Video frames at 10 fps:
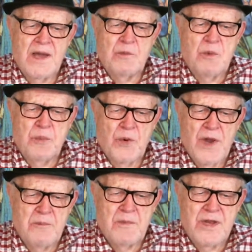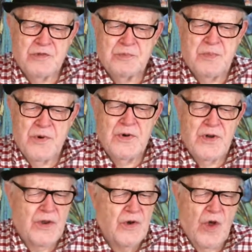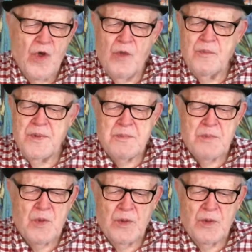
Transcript: will pour out my spirit on all people.